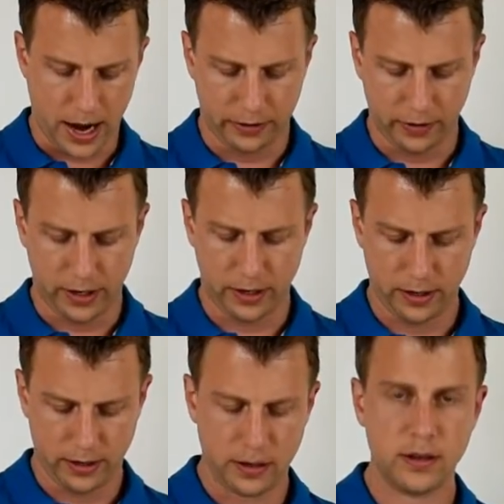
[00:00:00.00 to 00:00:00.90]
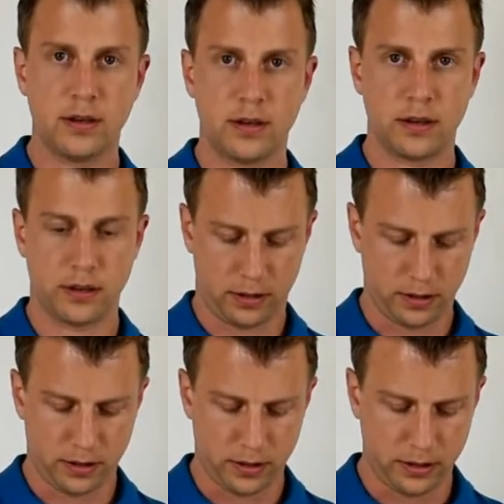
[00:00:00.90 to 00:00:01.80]
I take
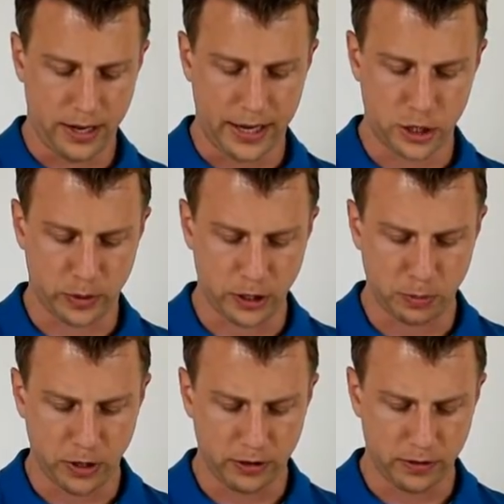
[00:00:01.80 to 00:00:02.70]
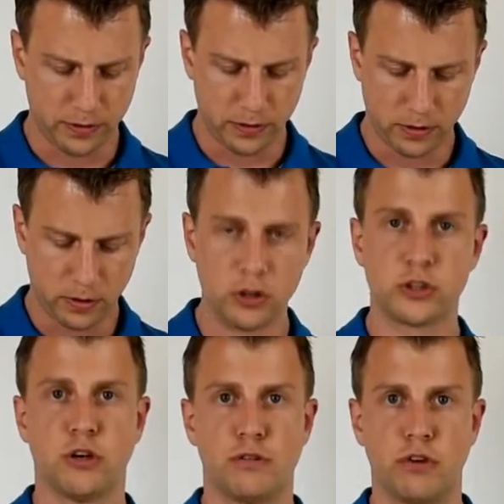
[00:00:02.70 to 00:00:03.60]
the SOS button,
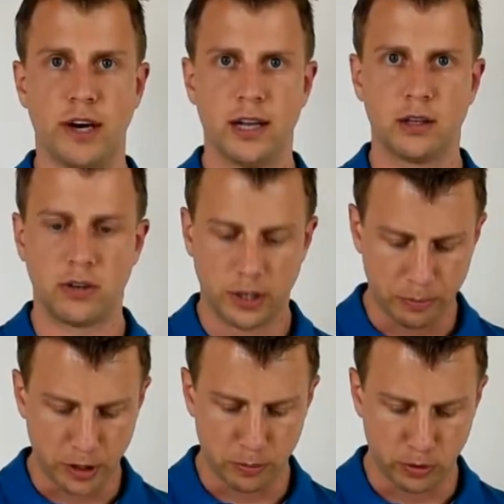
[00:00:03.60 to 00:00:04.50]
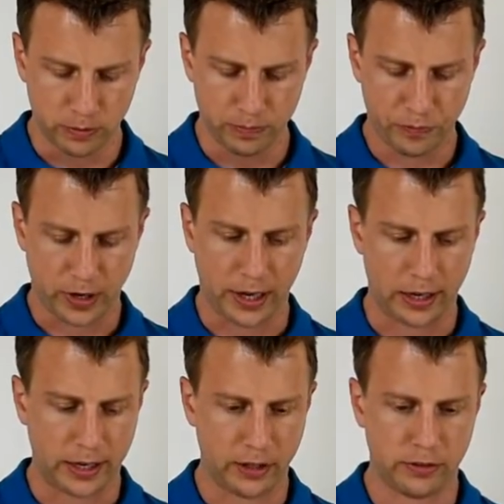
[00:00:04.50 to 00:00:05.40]
also for elderly people. I
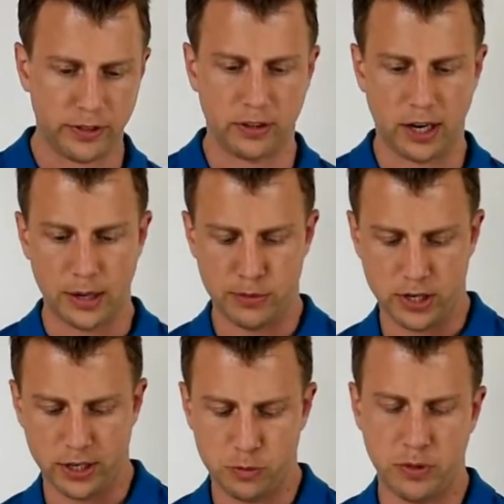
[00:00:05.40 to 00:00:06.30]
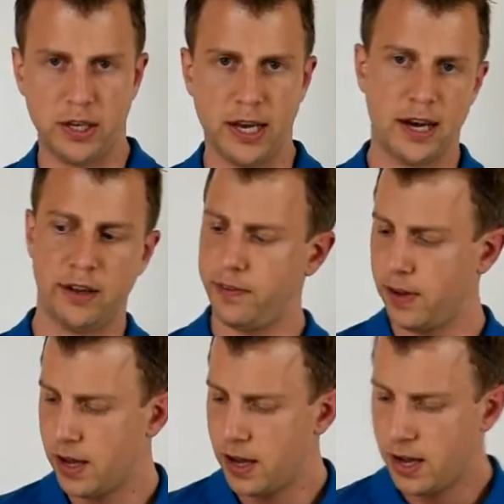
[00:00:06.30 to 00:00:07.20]
click it 3 times and it's being added.